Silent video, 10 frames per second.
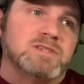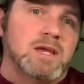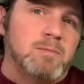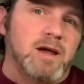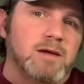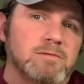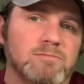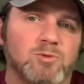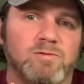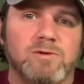game I
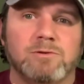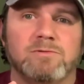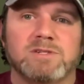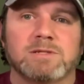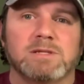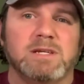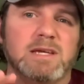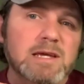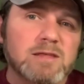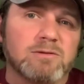reviewed recently,
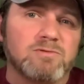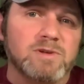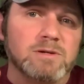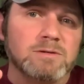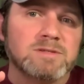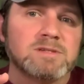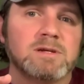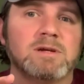Ether Fields,